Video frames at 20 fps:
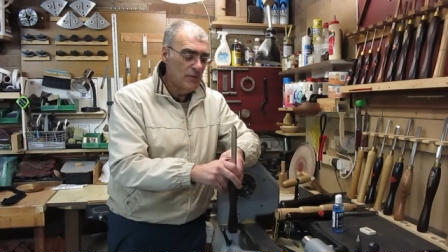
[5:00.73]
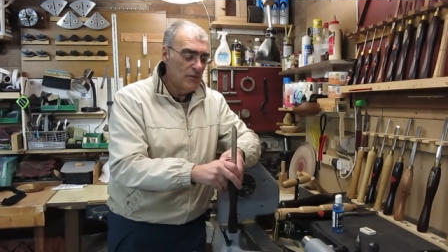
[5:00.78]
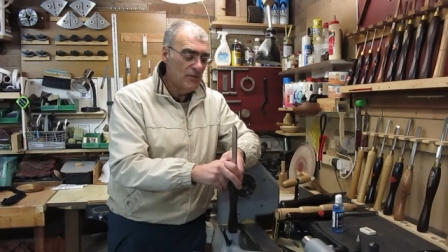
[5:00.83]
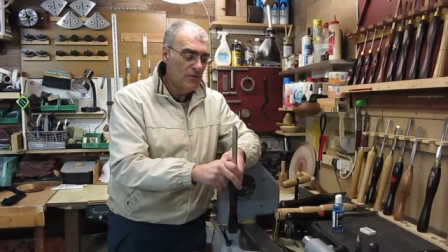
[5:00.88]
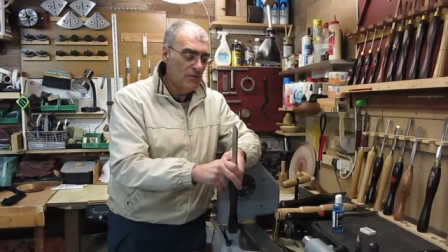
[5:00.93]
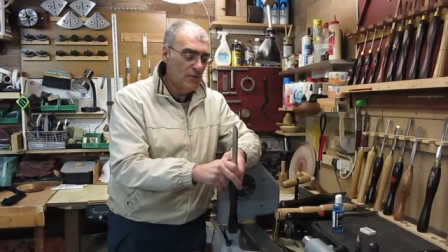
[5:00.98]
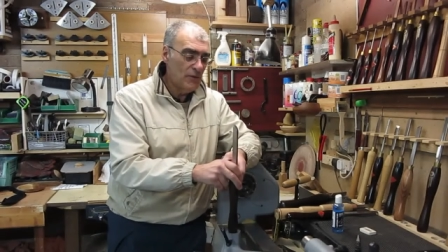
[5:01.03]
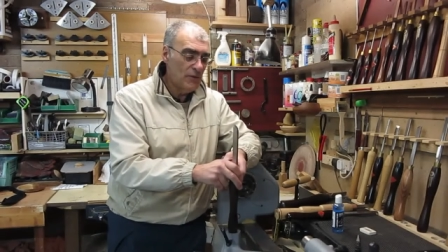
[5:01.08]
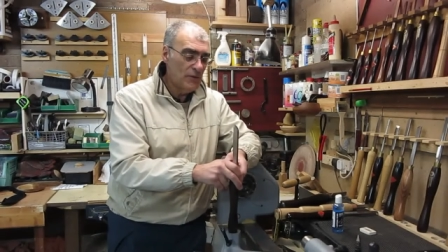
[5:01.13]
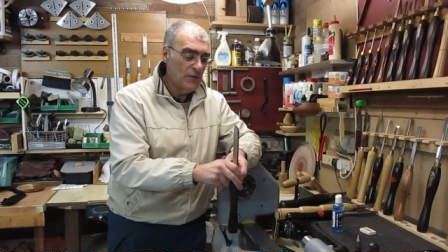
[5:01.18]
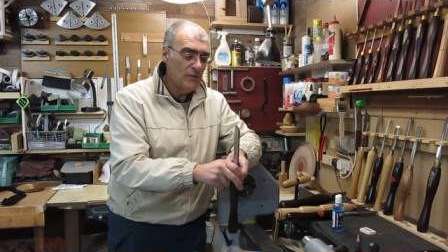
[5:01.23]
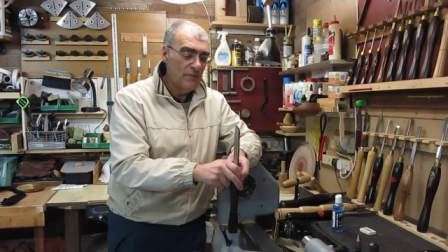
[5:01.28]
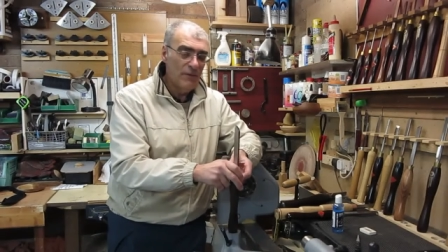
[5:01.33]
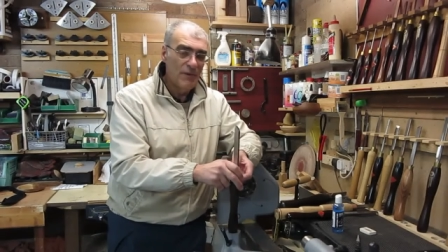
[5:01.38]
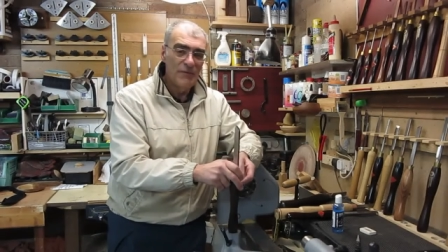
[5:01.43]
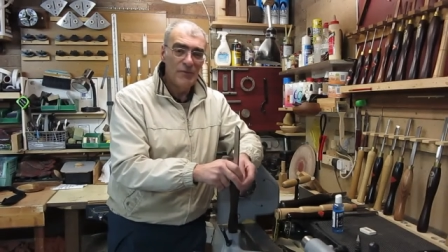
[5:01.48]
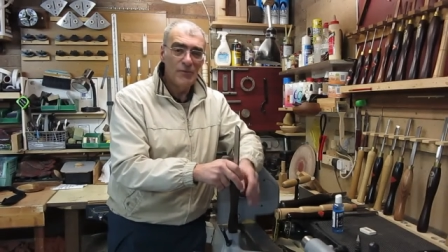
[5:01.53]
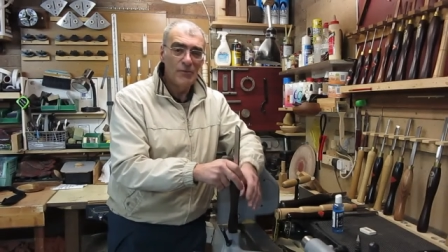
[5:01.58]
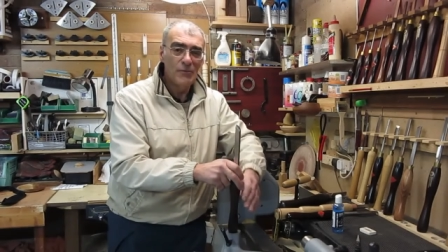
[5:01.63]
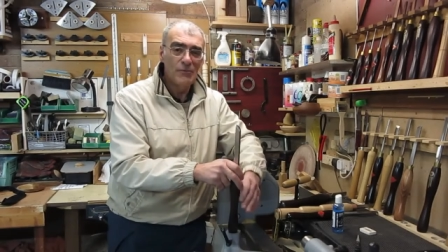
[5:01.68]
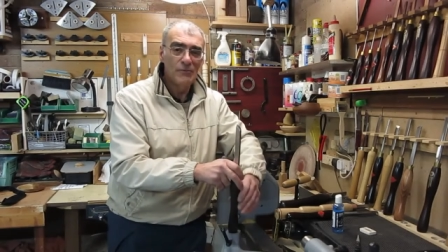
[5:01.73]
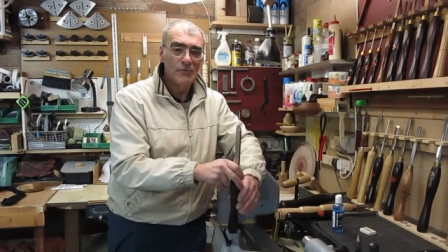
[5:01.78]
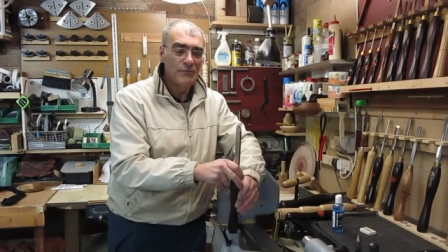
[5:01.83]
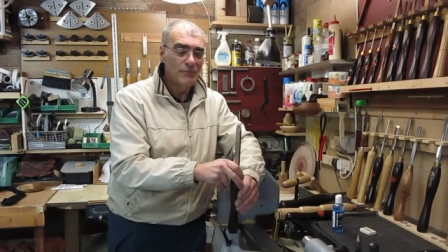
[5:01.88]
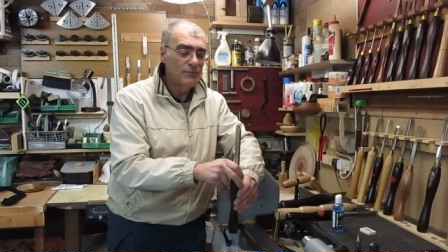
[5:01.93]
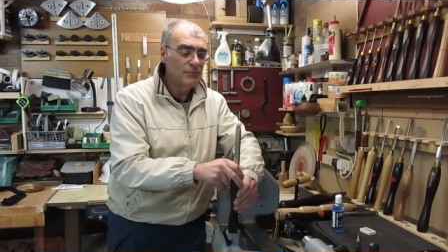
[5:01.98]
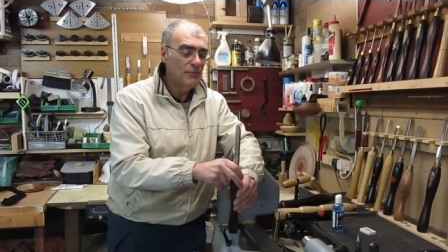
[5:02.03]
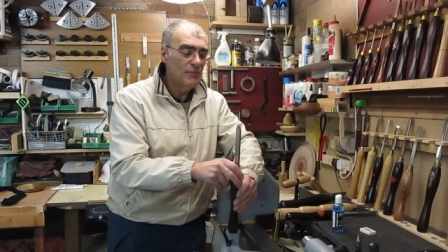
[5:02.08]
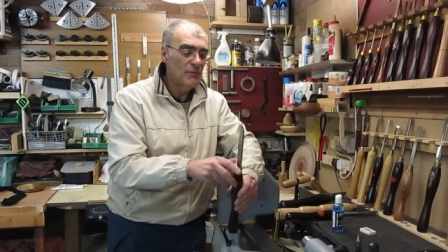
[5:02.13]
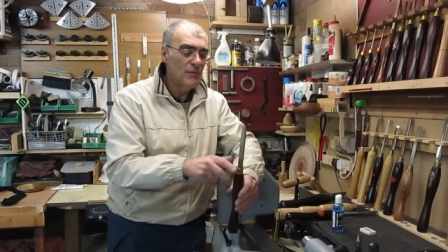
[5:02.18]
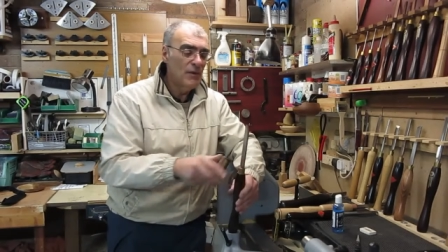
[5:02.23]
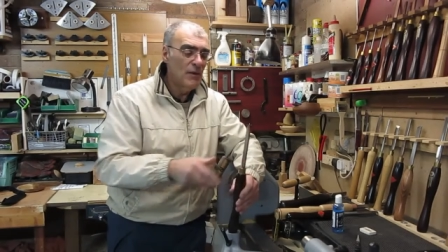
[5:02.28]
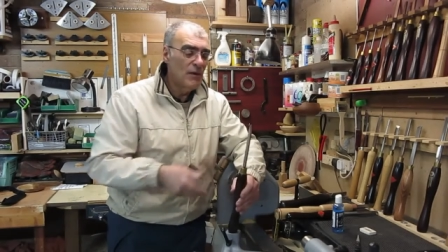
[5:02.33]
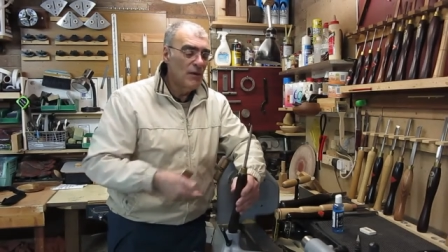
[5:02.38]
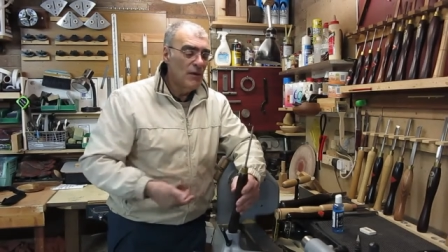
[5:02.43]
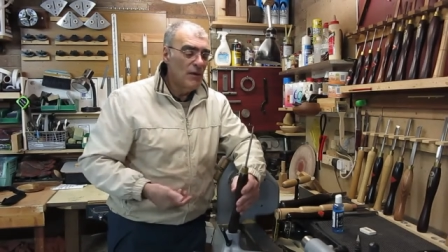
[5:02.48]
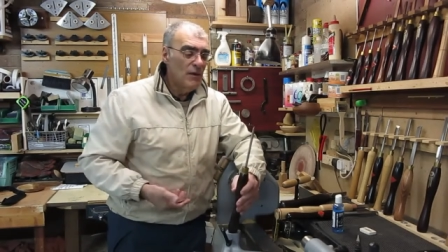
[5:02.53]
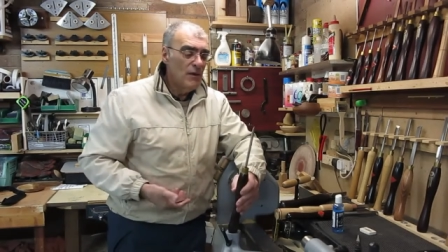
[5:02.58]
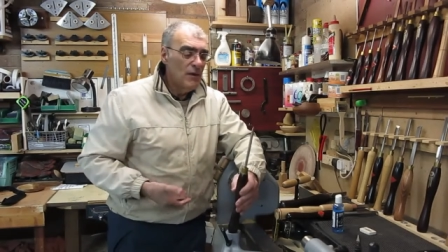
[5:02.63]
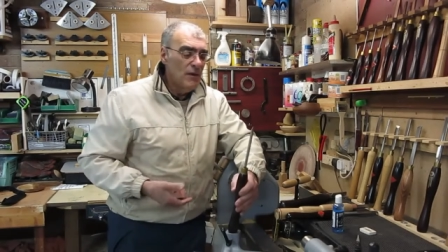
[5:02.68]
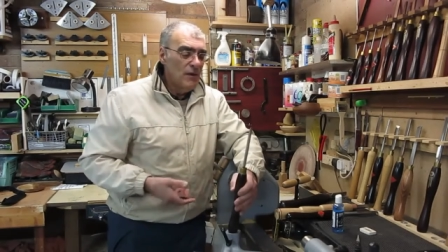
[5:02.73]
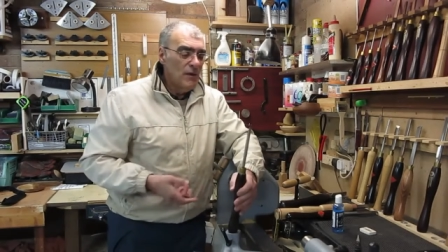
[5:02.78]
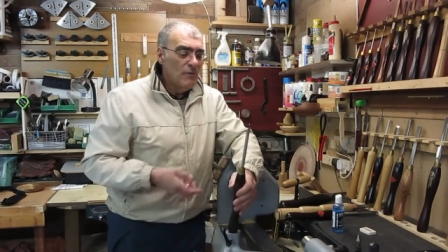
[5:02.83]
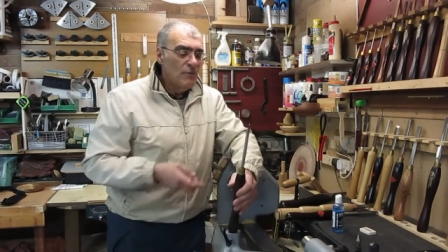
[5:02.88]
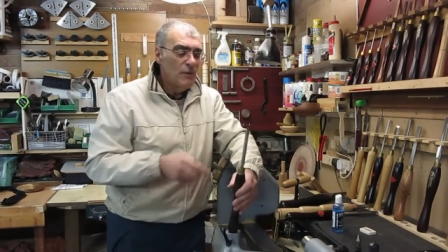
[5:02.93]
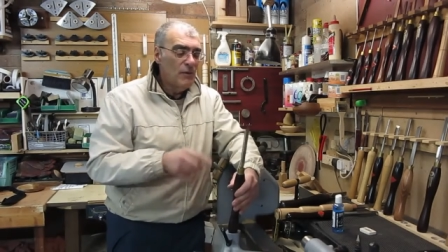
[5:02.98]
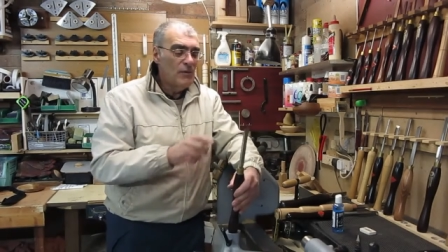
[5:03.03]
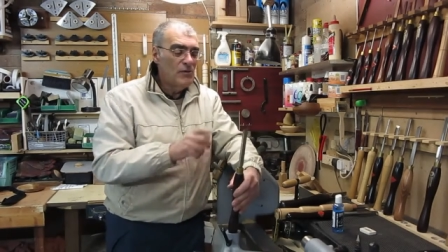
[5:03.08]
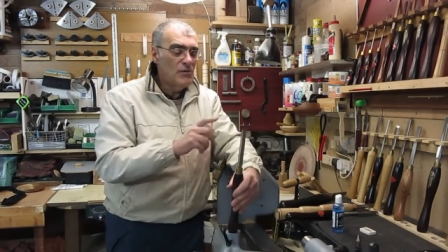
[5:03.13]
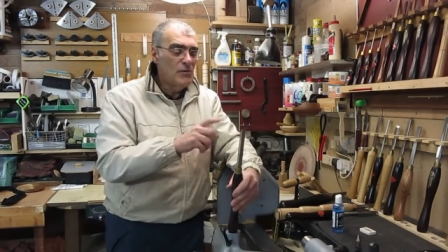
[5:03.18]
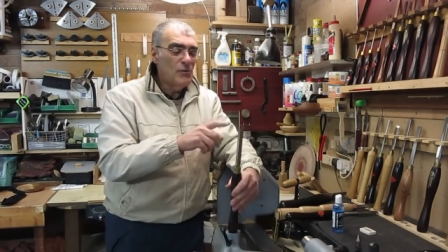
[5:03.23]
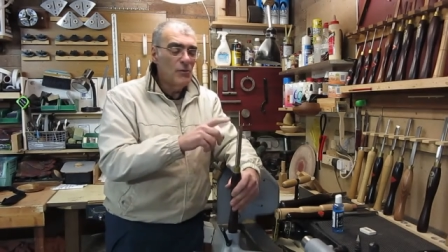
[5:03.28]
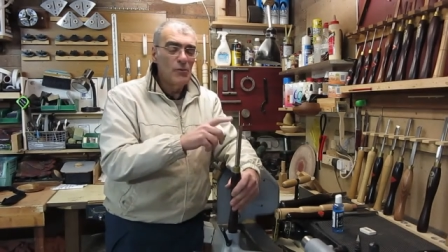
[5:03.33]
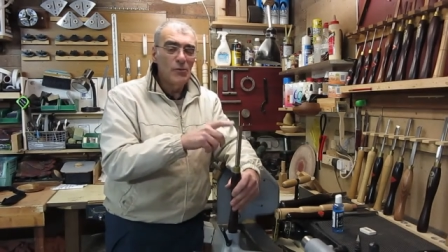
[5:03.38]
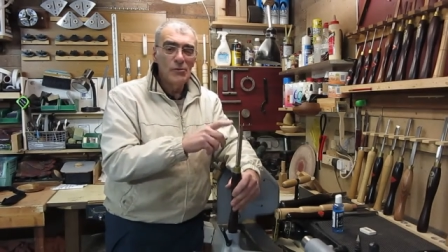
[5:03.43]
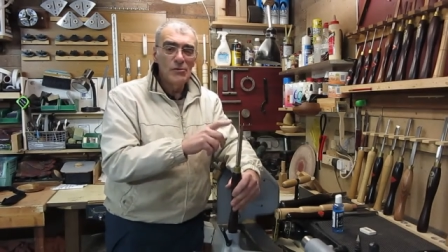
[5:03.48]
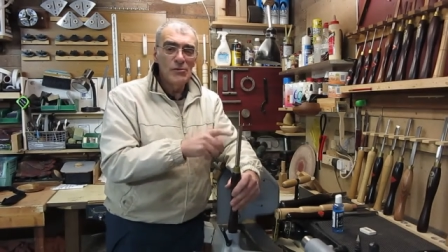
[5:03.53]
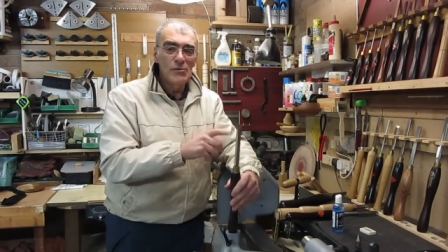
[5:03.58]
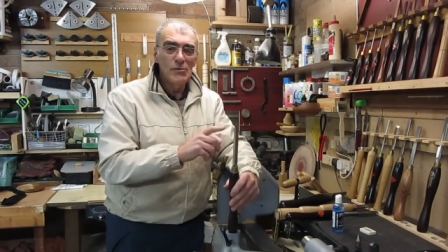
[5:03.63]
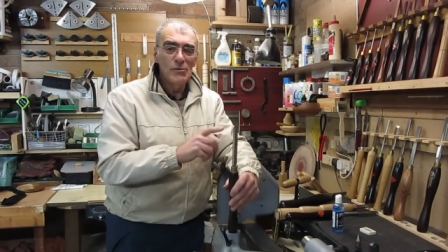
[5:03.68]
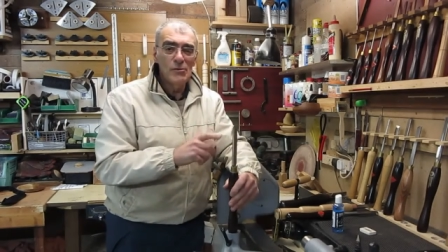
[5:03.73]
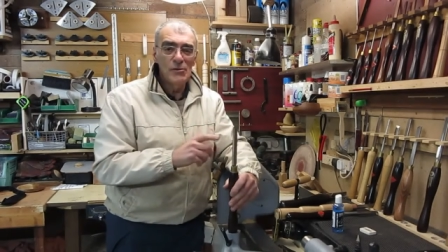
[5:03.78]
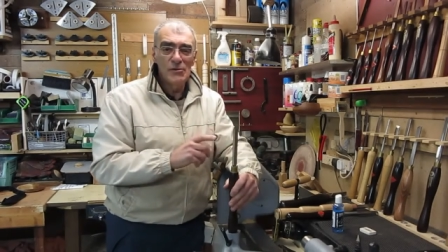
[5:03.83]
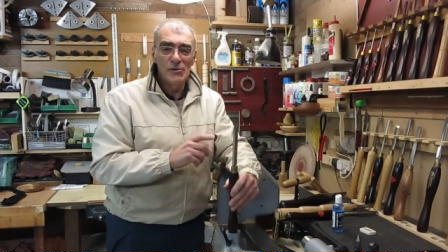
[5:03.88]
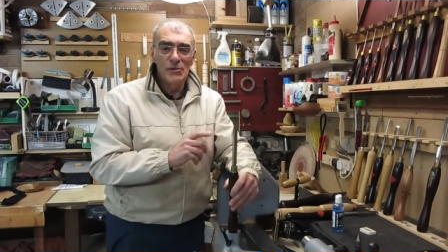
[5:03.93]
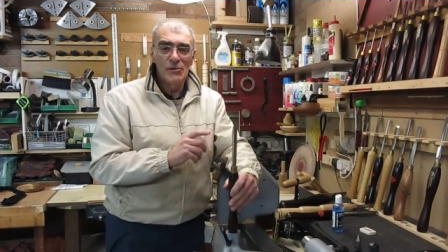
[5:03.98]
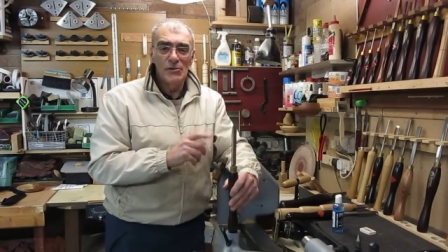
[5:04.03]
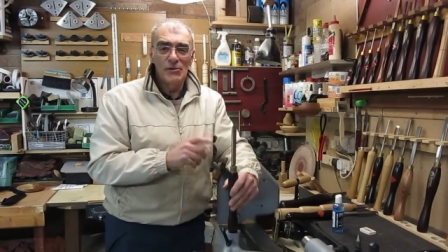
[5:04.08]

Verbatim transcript: find the bevel. Because with all tools that are